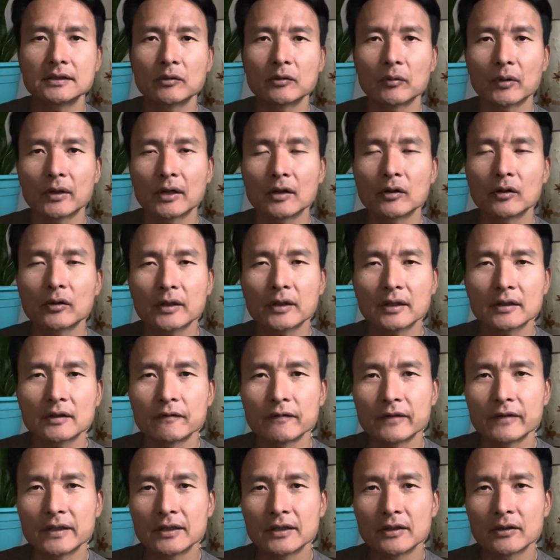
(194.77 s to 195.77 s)
when I look at the
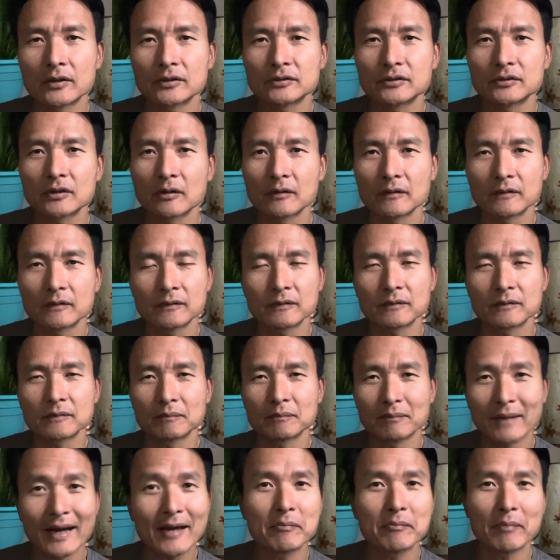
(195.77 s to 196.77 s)
videos of
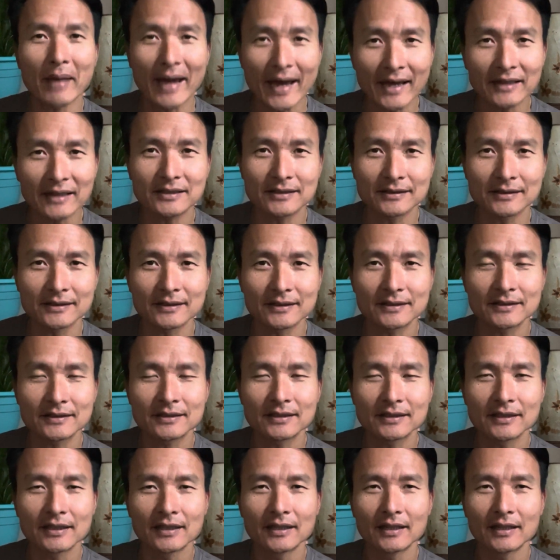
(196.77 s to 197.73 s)
my matches,